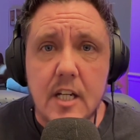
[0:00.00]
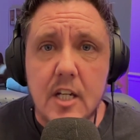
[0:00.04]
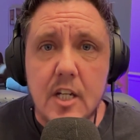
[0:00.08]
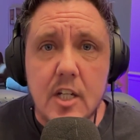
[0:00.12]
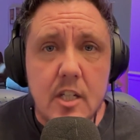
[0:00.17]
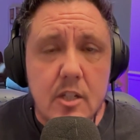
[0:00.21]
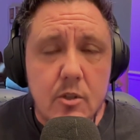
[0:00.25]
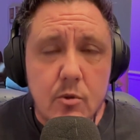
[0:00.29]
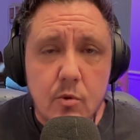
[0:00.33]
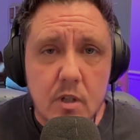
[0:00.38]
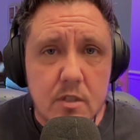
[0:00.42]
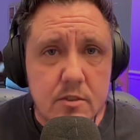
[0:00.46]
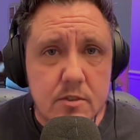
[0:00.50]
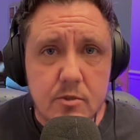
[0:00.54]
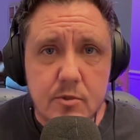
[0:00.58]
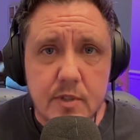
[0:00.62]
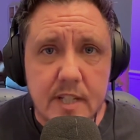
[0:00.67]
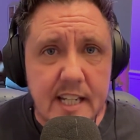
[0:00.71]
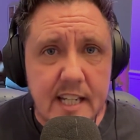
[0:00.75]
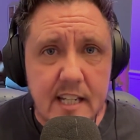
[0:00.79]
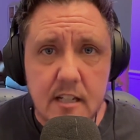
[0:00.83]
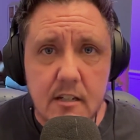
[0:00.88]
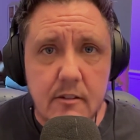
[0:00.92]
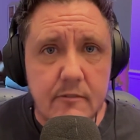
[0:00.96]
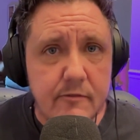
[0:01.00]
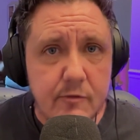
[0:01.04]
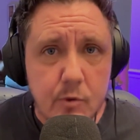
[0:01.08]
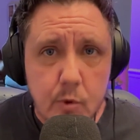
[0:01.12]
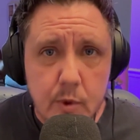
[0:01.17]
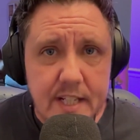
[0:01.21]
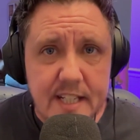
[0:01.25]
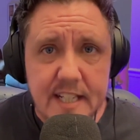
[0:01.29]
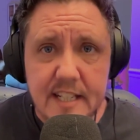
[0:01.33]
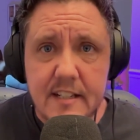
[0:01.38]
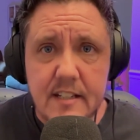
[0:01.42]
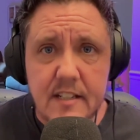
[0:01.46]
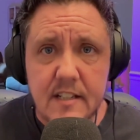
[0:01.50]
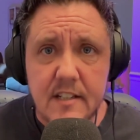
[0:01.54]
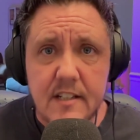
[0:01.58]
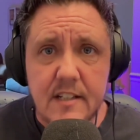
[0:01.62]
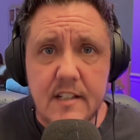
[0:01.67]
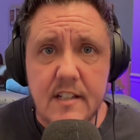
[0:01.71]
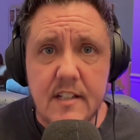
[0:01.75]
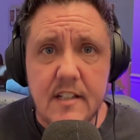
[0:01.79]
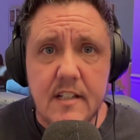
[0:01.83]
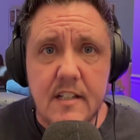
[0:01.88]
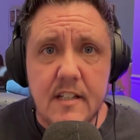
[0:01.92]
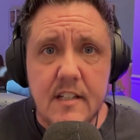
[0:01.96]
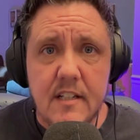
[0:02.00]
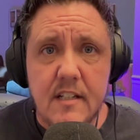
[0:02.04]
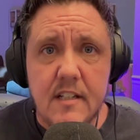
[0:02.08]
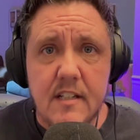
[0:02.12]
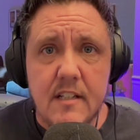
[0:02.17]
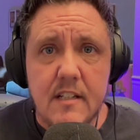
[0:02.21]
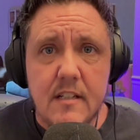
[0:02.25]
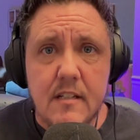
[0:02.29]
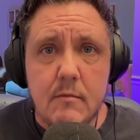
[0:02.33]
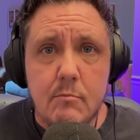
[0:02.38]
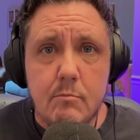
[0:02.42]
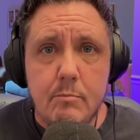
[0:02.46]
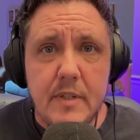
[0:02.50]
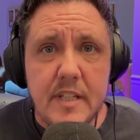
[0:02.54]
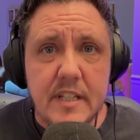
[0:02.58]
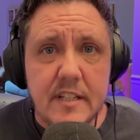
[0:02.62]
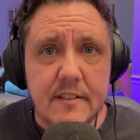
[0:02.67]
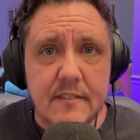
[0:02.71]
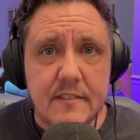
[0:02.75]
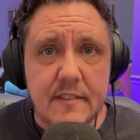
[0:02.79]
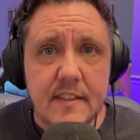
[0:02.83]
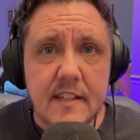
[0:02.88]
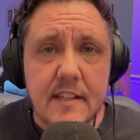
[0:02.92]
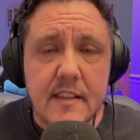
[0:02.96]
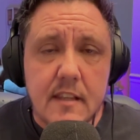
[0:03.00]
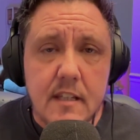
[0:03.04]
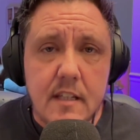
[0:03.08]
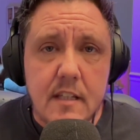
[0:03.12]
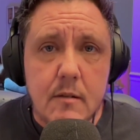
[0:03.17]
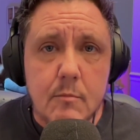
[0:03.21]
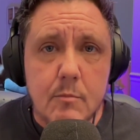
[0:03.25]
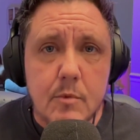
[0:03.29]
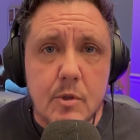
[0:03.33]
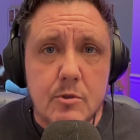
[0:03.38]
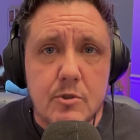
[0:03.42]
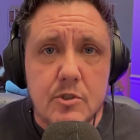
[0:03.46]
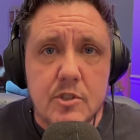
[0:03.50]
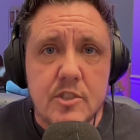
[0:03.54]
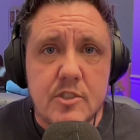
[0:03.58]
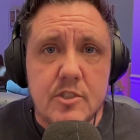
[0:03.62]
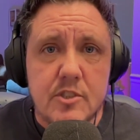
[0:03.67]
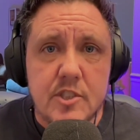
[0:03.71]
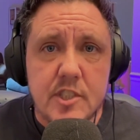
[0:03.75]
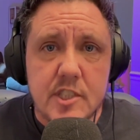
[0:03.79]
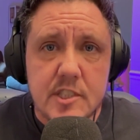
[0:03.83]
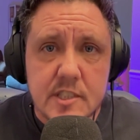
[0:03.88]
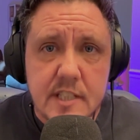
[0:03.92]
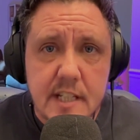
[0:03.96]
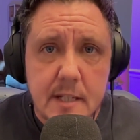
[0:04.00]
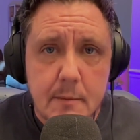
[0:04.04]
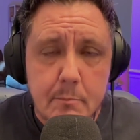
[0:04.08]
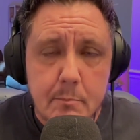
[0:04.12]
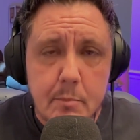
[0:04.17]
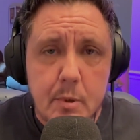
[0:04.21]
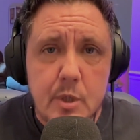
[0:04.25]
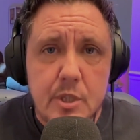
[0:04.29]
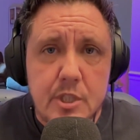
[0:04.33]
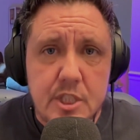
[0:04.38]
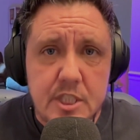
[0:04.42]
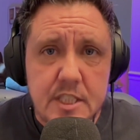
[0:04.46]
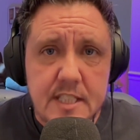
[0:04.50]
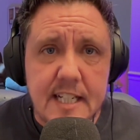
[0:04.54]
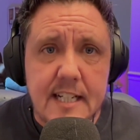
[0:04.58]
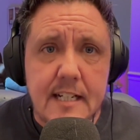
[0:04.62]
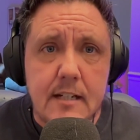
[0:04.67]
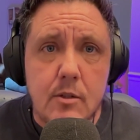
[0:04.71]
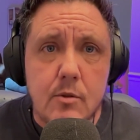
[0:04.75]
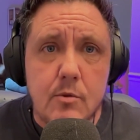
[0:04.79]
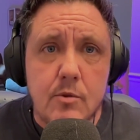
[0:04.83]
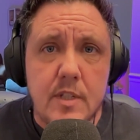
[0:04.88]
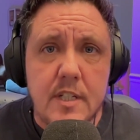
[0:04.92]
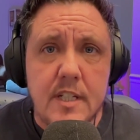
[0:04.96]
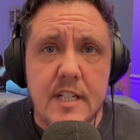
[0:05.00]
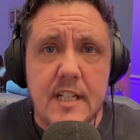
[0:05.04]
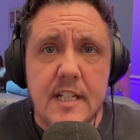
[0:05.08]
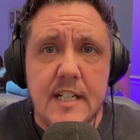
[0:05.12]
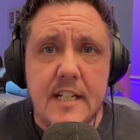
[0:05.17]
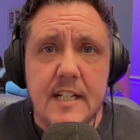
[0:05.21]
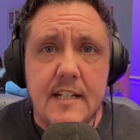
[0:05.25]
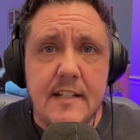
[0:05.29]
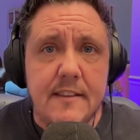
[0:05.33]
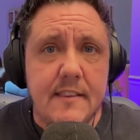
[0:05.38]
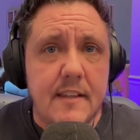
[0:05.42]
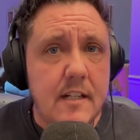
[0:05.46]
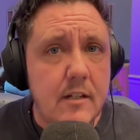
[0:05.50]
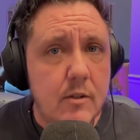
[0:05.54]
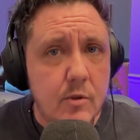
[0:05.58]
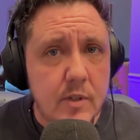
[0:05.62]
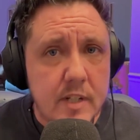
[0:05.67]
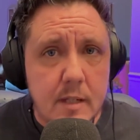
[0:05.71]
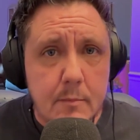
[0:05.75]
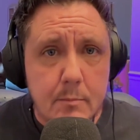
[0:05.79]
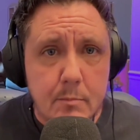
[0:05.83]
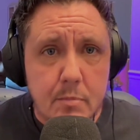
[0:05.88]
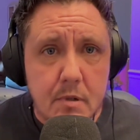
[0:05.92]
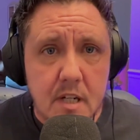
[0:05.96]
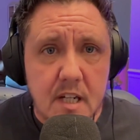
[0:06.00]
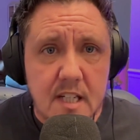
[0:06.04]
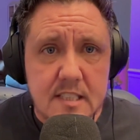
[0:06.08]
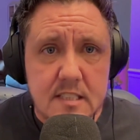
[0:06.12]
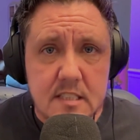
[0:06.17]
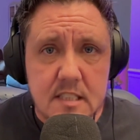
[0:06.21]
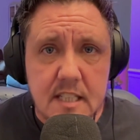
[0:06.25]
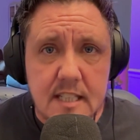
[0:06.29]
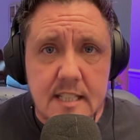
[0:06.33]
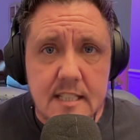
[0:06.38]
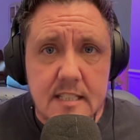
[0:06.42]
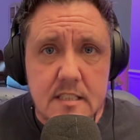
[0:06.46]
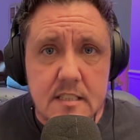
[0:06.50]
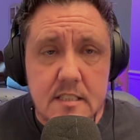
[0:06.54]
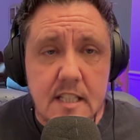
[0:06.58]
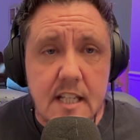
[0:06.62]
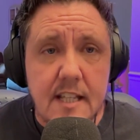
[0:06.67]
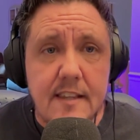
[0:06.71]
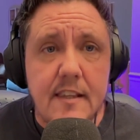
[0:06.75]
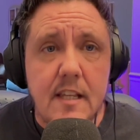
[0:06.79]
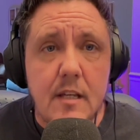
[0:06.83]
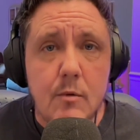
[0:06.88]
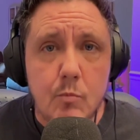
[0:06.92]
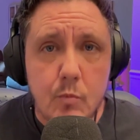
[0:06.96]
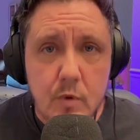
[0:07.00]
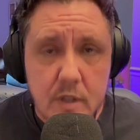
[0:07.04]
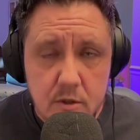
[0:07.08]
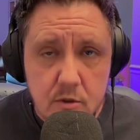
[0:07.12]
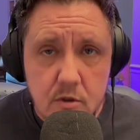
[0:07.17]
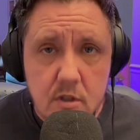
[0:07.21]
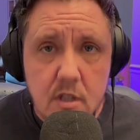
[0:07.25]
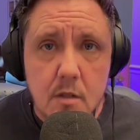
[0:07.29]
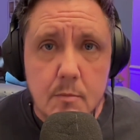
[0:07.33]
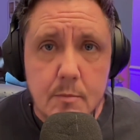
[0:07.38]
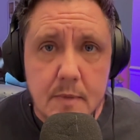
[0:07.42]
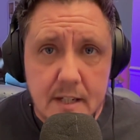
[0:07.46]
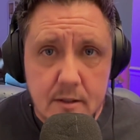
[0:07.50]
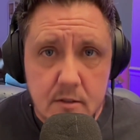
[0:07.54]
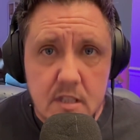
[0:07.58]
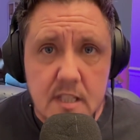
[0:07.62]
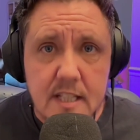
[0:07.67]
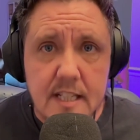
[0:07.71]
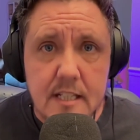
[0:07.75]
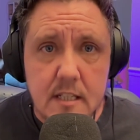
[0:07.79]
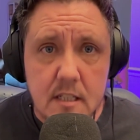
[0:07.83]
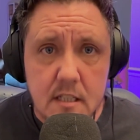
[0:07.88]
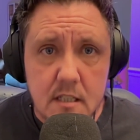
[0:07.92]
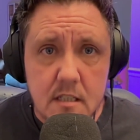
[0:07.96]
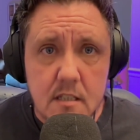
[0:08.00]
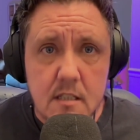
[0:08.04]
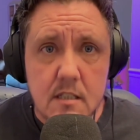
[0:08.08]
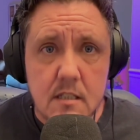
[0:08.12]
You also can't avoid it, because then the emotions just get pushed down, they don't get processed, and they will come out later.